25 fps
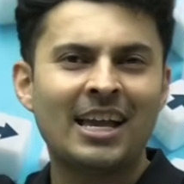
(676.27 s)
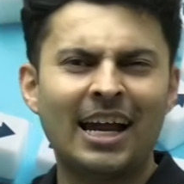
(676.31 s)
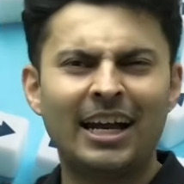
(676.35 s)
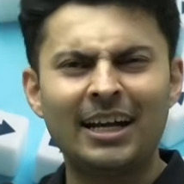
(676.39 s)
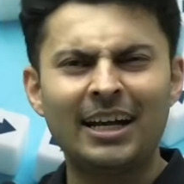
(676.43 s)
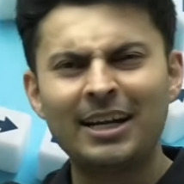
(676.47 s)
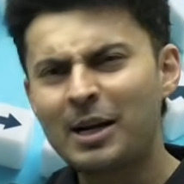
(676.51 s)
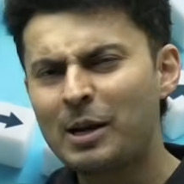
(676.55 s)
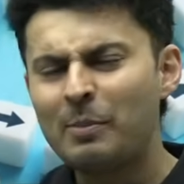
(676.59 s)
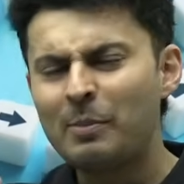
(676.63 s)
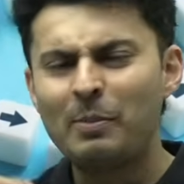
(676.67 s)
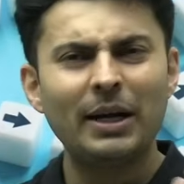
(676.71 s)

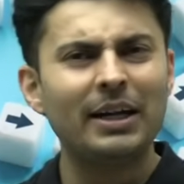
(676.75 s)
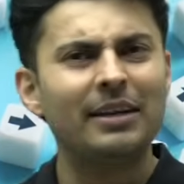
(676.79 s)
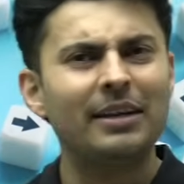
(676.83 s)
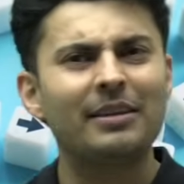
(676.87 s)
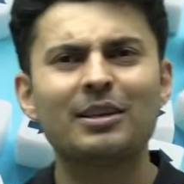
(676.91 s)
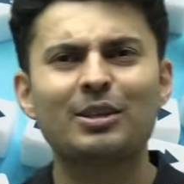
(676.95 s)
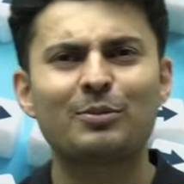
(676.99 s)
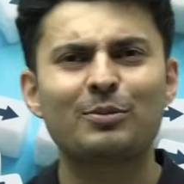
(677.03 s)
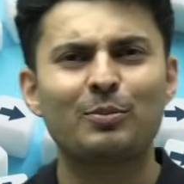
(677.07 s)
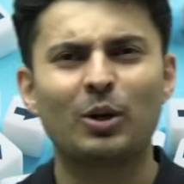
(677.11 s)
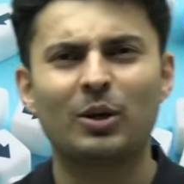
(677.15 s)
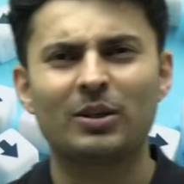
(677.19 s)
And repeat
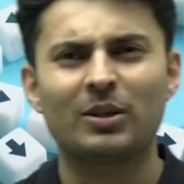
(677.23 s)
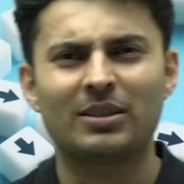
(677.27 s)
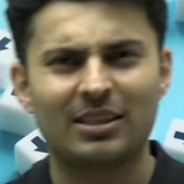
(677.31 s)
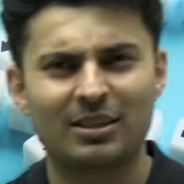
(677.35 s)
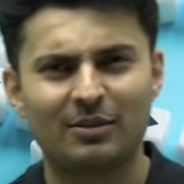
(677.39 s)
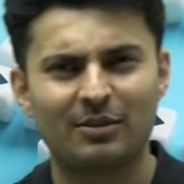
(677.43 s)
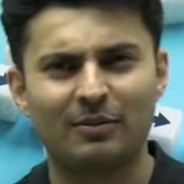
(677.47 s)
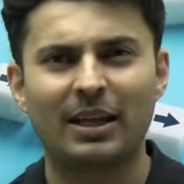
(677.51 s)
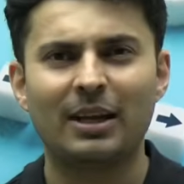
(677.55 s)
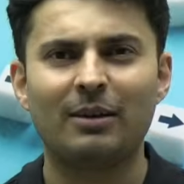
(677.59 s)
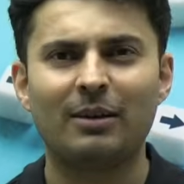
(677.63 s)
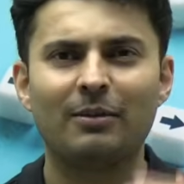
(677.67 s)
this process
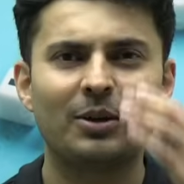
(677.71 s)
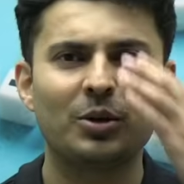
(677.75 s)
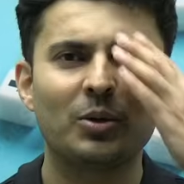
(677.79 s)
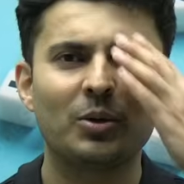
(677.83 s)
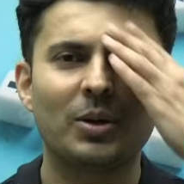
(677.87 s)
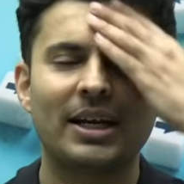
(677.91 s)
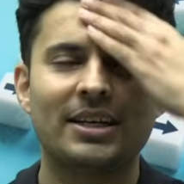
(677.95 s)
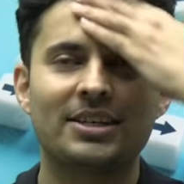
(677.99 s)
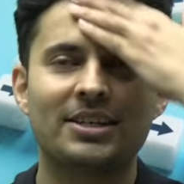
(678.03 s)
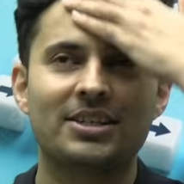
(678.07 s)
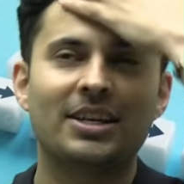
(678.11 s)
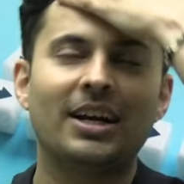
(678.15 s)
wherever you
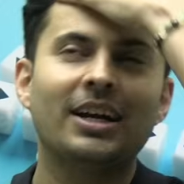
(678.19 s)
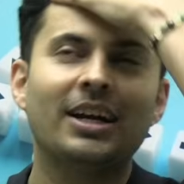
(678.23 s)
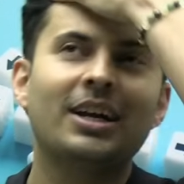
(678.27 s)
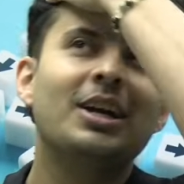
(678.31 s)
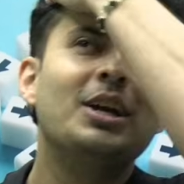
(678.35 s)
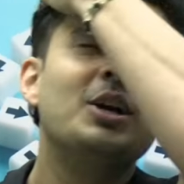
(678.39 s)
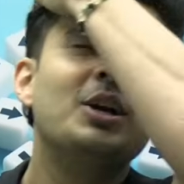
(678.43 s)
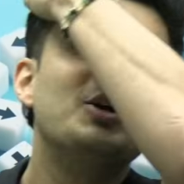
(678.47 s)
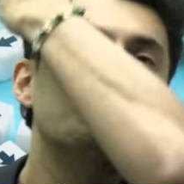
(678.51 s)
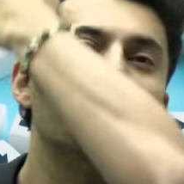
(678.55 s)
get stuck.